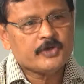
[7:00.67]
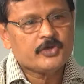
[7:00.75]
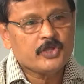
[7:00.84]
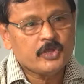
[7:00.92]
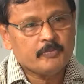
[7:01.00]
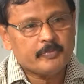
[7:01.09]

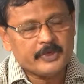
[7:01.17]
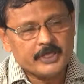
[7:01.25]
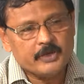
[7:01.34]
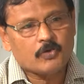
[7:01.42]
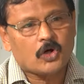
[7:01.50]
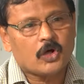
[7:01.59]
deep
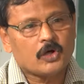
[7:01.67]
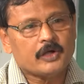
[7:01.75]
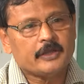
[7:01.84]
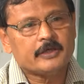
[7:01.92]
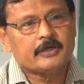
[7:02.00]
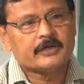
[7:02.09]

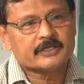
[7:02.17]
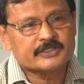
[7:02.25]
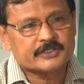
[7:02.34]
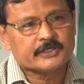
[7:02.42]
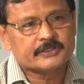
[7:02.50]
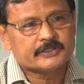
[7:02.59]
involved
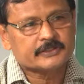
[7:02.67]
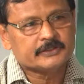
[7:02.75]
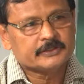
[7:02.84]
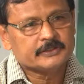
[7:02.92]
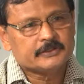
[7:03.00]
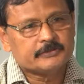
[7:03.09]
research
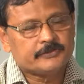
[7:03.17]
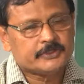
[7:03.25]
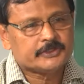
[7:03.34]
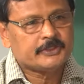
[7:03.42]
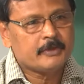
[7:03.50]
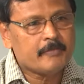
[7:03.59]

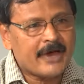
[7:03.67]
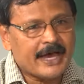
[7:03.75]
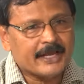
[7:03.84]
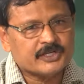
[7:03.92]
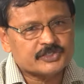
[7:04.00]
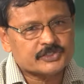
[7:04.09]
which
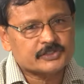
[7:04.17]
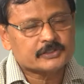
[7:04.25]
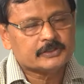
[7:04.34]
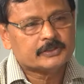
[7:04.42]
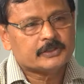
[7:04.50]
demands